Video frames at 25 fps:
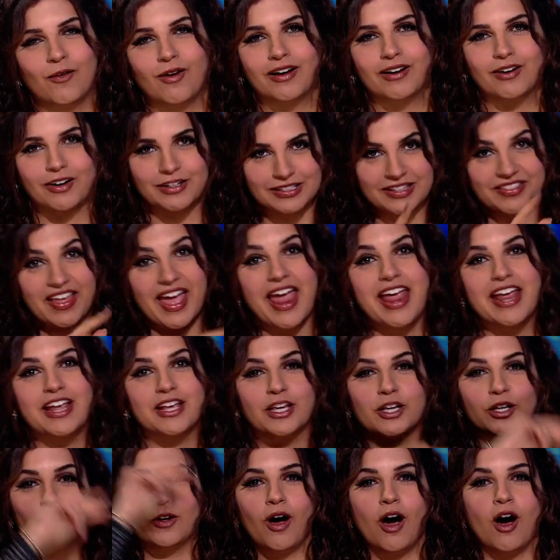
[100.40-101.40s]
Go on. All. Thank
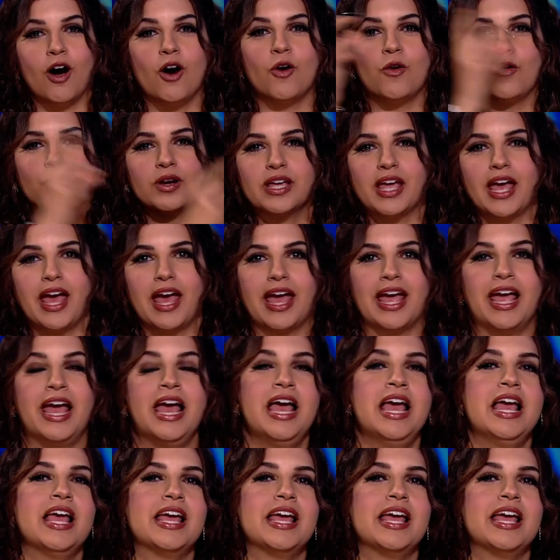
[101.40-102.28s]
you. Okay.